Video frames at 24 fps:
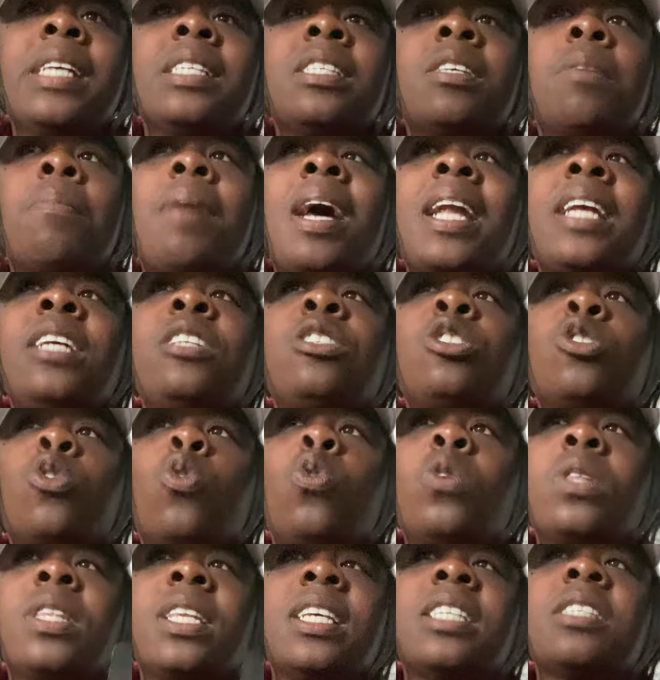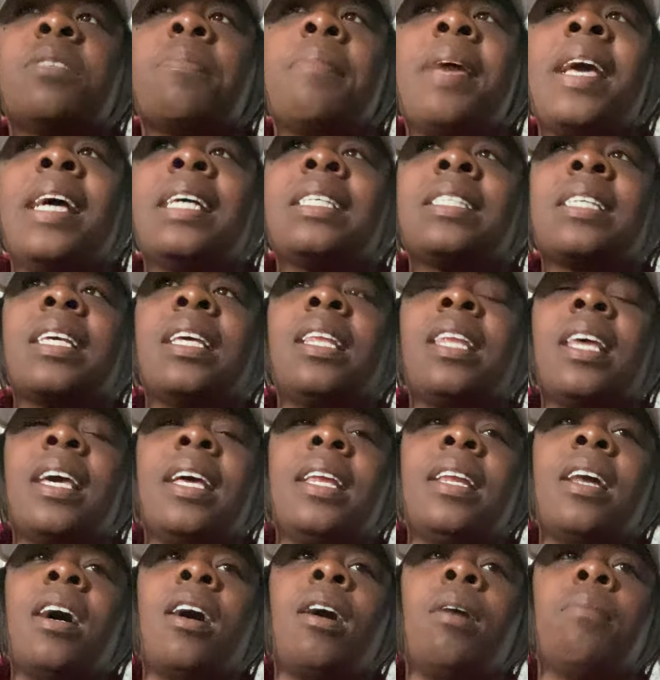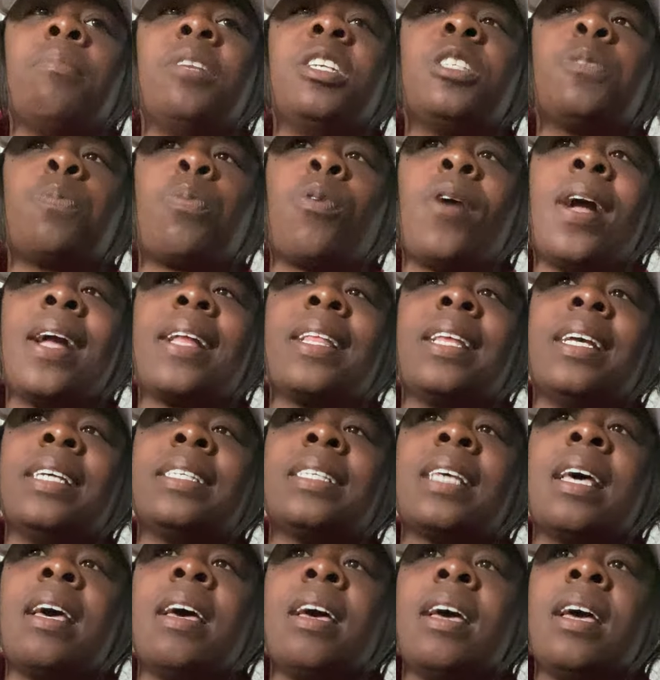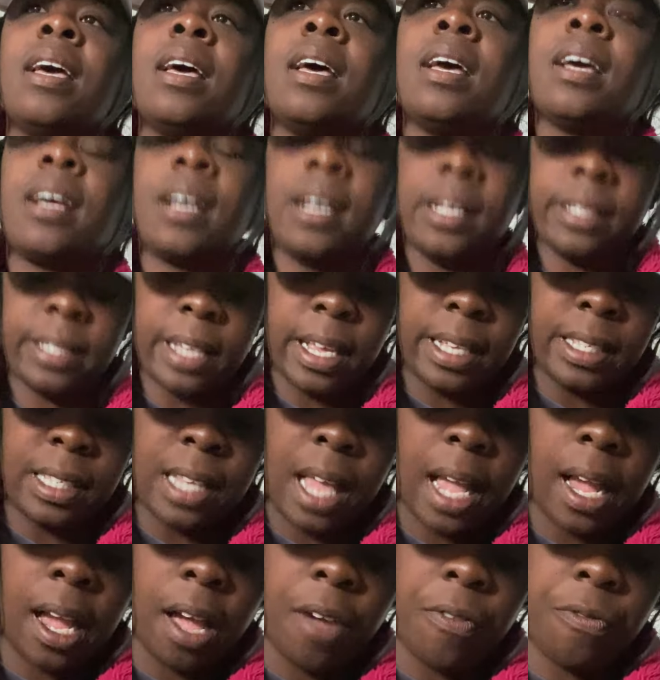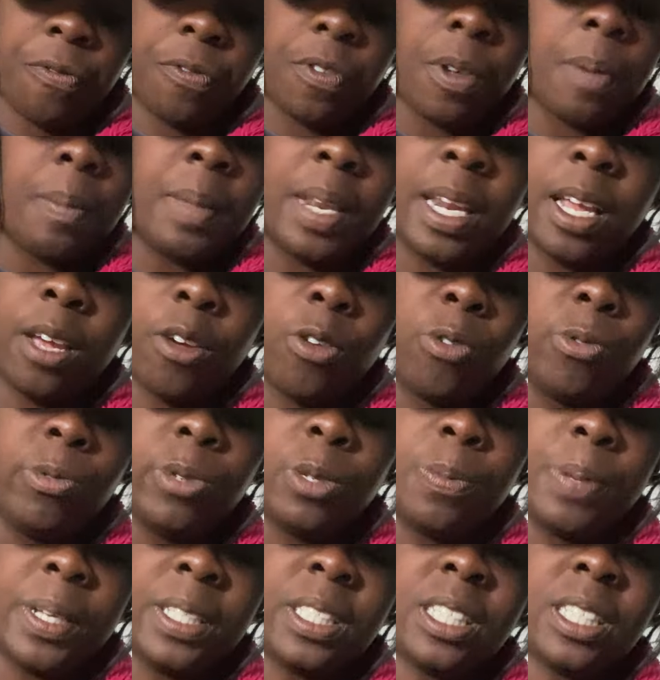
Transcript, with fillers: Somebody taught this masculine, um, this practice because it's like a feminine who's been